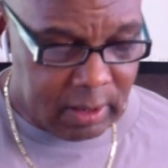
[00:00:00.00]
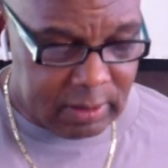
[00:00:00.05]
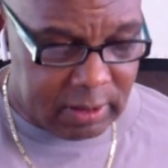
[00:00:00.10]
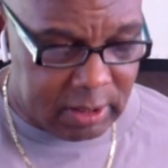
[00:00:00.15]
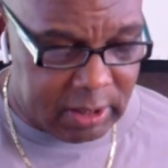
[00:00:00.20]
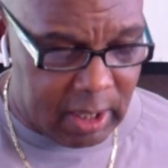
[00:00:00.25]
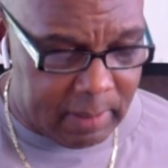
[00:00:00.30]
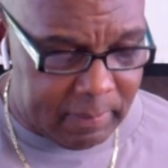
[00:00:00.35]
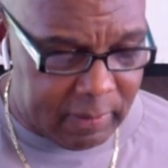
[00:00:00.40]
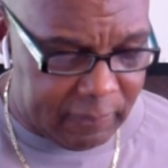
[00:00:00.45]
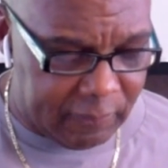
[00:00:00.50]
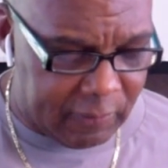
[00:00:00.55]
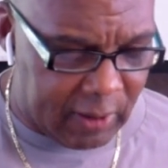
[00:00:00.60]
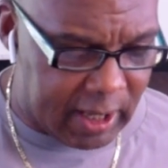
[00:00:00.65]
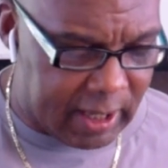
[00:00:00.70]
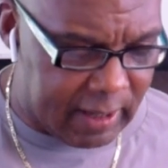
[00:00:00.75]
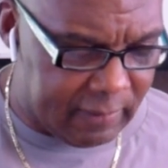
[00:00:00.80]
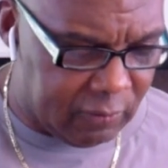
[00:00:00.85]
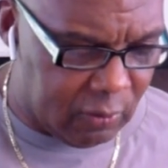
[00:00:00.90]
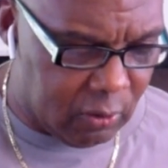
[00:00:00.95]
The number
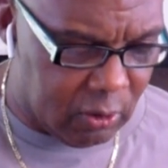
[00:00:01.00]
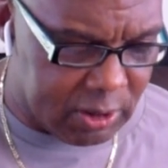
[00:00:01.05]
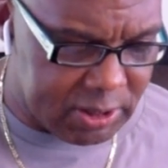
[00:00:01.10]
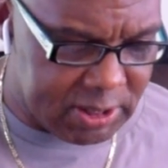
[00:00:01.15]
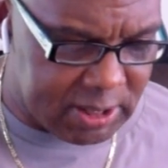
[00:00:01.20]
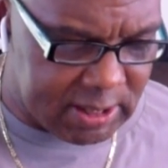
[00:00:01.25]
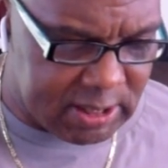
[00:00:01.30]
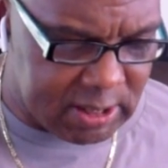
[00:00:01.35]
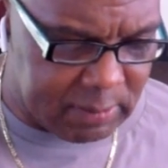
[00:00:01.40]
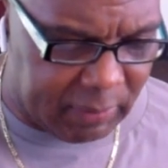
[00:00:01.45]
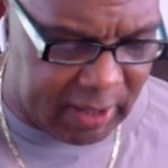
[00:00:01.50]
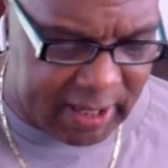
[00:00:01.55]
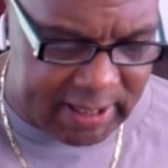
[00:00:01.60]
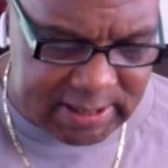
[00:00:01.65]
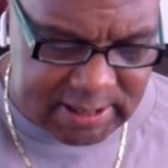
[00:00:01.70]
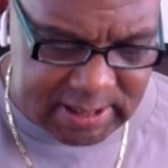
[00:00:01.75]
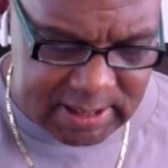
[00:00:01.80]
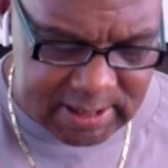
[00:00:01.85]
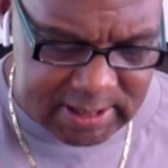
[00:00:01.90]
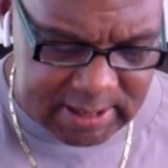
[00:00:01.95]
five horse is
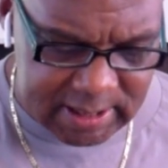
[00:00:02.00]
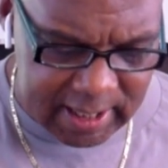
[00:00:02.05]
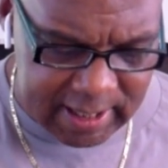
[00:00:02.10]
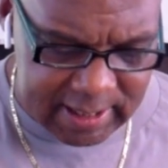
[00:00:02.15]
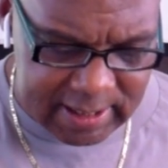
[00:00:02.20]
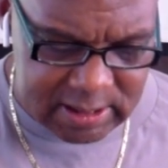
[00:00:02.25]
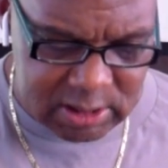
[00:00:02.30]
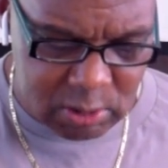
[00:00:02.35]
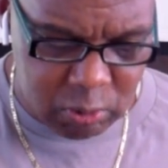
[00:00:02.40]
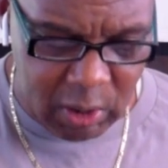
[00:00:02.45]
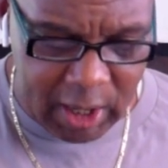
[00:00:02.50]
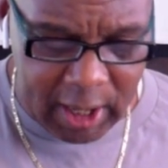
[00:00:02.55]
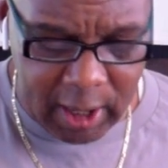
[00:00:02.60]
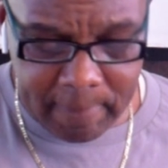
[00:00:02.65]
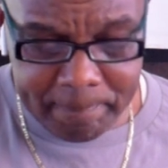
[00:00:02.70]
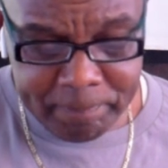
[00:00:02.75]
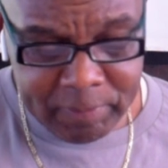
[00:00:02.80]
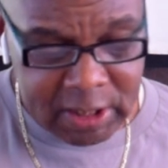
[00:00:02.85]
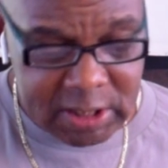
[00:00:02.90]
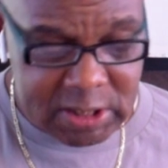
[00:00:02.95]
Spice is Nice.
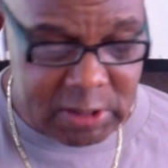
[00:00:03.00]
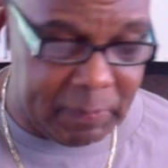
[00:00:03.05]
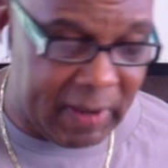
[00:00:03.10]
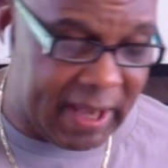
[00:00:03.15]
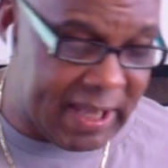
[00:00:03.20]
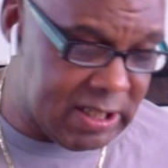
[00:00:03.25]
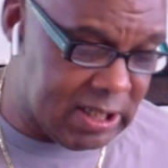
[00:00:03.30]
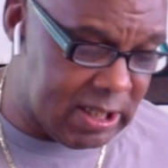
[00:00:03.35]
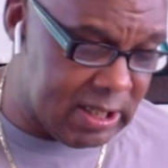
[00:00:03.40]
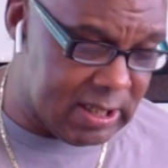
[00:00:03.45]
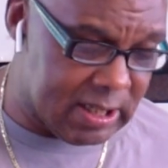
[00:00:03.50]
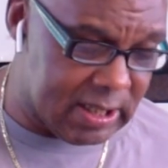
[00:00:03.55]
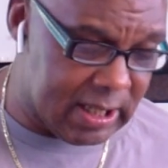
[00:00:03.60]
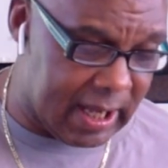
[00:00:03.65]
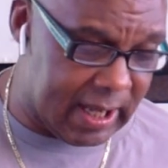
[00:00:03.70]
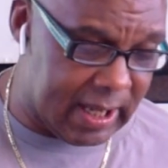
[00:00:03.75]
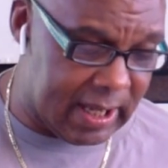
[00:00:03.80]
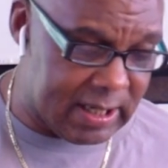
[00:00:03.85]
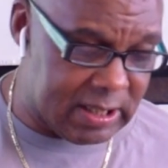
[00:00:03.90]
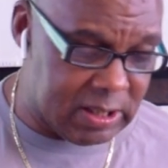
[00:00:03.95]
Well, Spice is
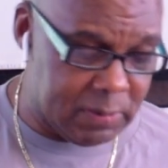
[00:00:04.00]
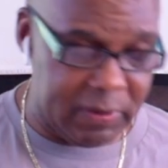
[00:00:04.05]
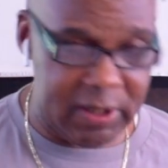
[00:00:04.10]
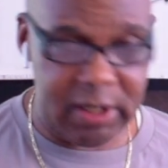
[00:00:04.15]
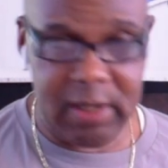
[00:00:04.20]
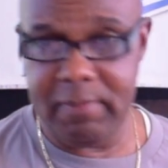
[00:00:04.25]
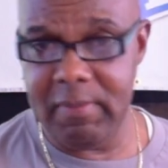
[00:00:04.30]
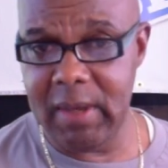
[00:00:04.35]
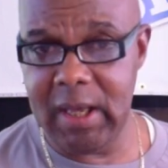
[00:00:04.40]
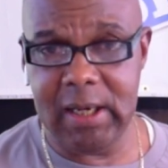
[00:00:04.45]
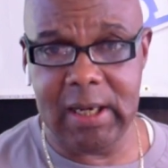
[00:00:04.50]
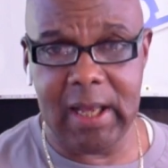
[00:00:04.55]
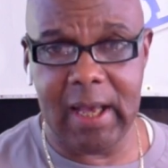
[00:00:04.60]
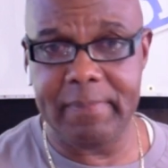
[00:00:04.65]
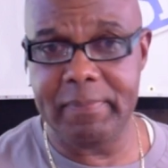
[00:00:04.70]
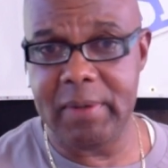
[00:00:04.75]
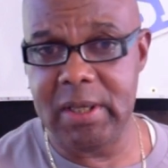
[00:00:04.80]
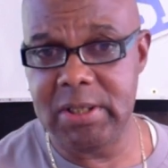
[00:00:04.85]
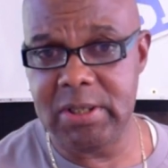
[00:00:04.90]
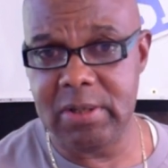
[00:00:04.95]
nice, but it may
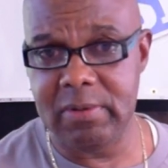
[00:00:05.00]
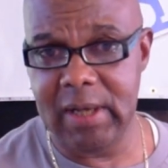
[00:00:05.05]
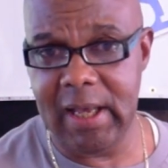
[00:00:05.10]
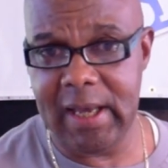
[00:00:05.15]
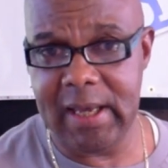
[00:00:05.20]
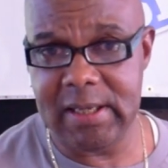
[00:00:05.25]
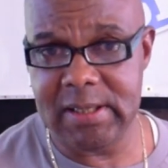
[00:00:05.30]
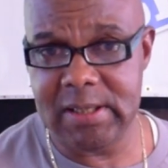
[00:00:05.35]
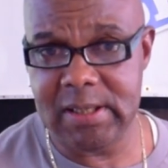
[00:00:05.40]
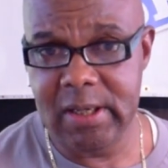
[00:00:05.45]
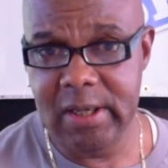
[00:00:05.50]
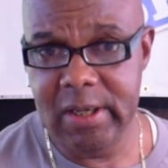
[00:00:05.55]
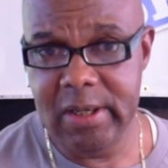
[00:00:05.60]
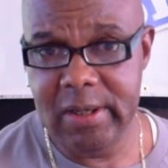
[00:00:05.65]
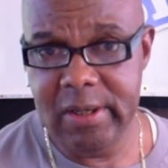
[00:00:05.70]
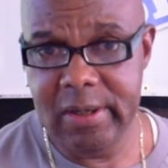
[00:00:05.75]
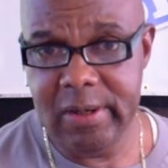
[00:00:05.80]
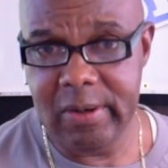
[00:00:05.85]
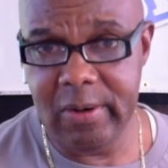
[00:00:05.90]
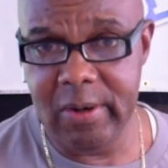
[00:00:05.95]
not be too nice
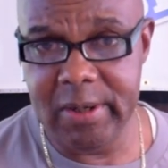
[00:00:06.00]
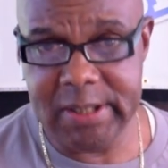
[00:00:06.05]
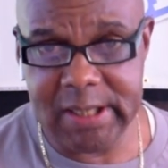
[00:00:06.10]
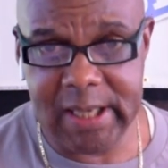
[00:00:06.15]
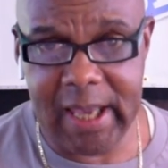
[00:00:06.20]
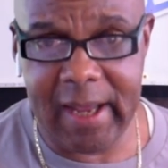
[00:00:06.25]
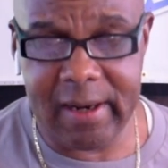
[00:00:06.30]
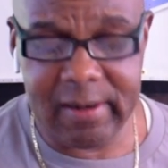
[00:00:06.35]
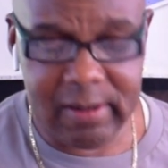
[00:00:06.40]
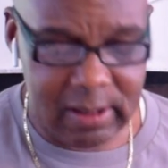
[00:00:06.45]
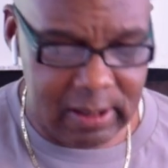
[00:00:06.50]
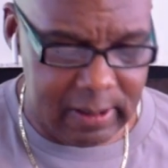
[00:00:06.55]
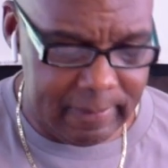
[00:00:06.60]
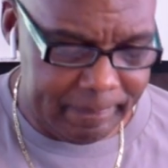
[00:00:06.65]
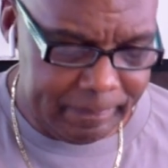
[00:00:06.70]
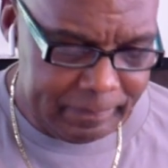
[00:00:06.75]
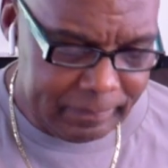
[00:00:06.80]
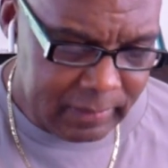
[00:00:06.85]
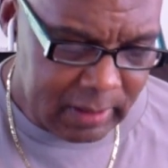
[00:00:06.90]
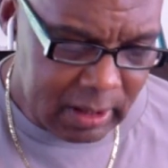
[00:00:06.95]
on Saturday.
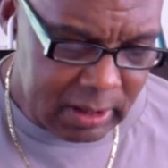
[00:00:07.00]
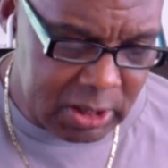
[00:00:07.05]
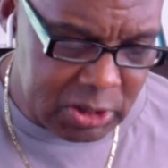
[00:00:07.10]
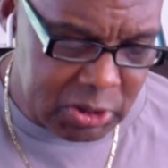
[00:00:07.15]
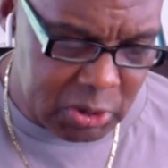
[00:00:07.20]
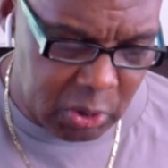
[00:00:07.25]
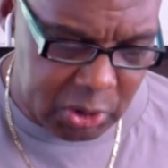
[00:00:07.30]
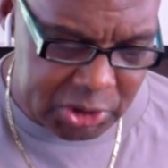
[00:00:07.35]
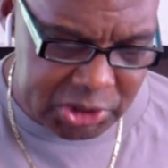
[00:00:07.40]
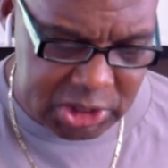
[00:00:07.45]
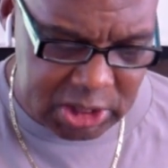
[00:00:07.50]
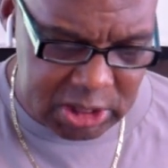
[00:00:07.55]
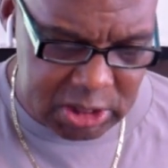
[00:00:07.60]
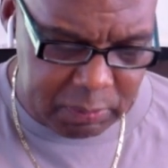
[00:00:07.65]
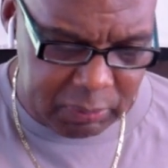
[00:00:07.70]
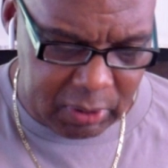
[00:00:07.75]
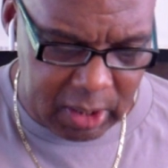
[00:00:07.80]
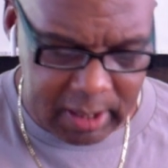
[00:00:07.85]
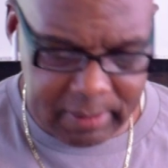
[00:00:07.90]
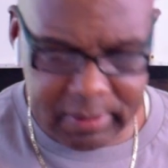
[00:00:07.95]
This horse
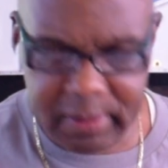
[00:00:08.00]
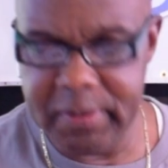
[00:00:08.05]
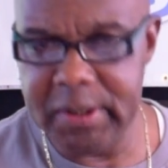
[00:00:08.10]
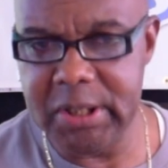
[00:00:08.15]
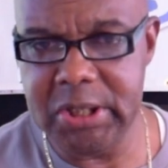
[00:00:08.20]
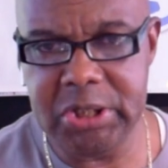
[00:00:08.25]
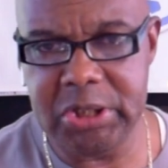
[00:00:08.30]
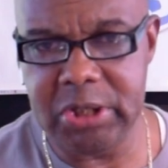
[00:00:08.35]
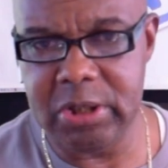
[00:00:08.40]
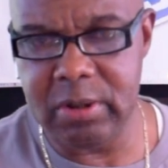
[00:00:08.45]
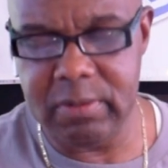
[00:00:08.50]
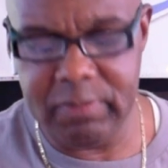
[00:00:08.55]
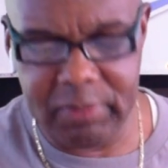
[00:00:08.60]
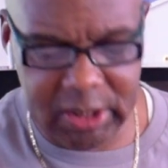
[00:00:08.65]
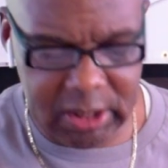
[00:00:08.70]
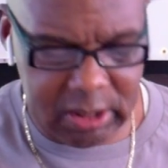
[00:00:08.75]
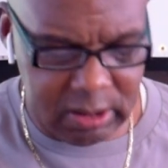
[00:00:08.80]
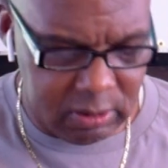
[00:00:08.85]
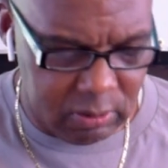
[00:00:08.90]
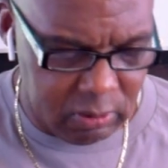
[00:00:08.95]
just probably shouldn't
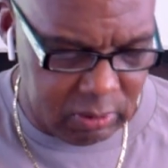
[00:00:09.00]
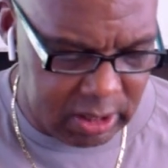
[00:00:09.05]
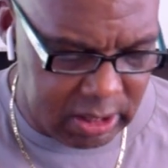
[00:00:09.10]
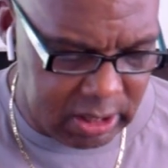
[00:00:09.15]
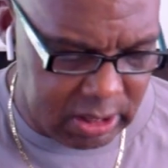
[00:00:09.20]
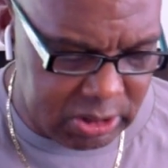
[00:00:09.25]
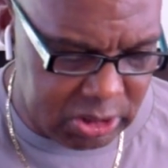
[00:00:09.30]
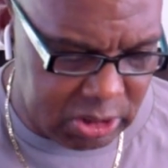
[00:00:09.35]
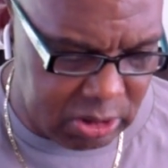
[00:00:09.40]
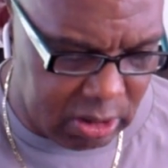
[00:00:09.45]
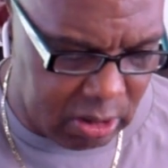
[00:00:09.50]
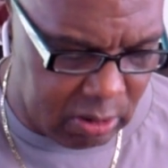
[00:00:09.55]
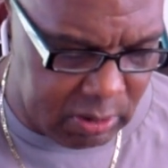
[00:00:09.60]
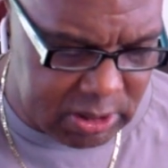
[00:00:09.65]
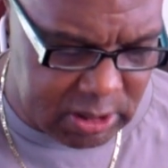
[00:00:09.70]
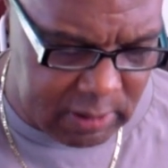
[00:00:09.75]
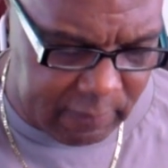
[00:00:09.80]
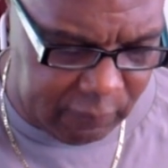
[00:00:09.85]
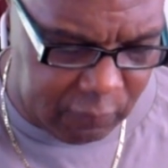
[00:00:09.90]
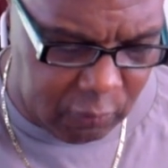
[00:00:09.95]
be in the race. You know,
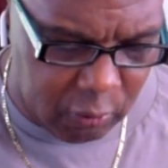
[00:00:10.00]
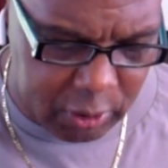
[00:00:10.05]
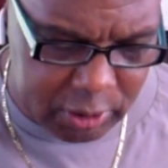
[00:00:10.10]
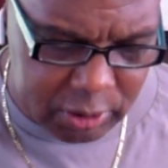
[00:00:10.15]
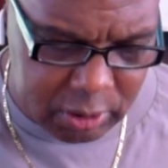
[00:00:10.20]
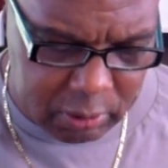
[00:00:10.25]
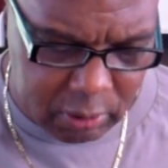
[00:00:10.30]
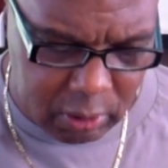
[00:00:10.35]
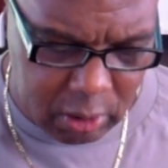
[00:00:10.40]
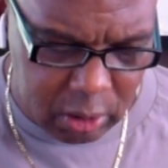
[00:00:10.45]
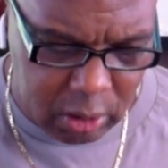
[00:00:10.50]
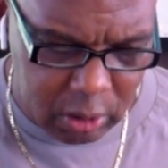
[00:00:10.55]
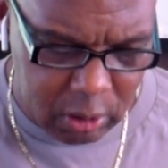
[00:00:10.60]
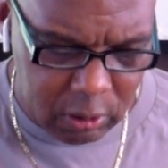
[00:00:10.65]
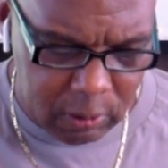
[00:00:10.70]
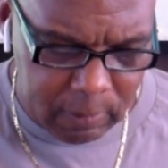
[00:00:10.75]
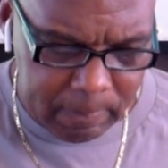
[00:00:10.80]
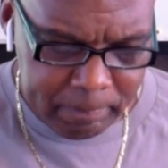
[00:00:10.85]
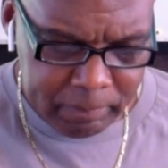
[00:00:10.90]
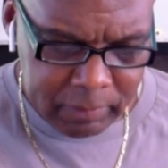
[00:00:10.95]
it's a
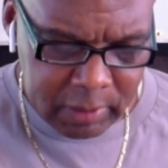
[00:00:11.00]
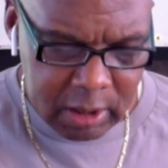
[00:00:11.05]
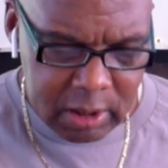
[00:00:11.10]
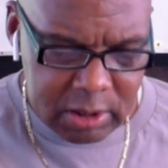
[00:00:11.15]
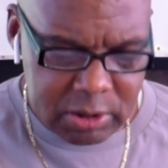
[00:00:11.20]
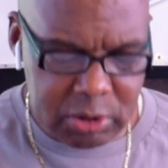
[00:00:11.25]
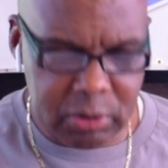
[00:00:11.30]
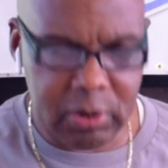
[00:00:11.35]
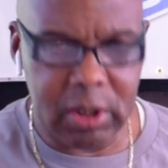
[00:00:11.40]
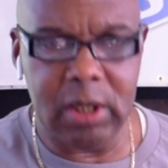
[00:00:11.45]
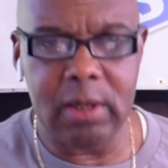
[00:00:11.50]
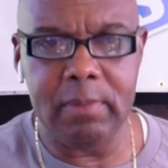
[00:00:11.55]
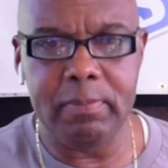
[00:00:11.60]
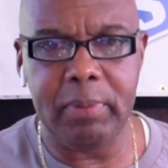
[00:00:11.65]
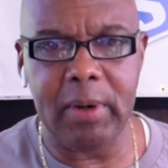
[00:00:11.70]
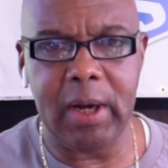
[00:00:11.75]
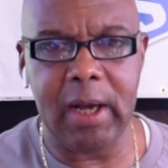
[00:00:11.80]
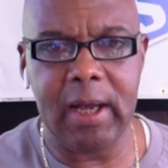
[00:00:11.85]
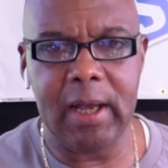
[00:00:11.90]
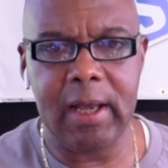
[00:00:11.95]
four-year-old trained
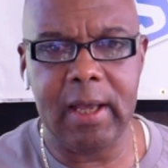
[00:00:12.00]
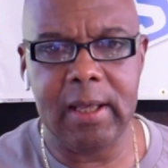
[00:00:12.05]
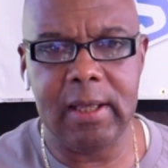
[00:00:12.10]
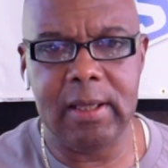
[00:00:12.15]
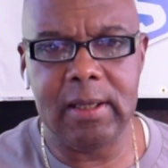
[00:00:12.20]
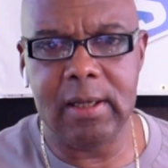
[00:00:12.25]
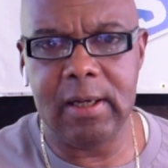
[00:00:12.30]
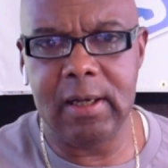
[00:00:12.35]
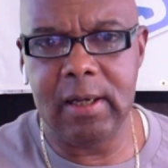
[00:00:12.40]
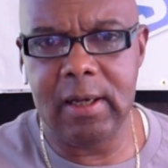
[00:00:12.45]
by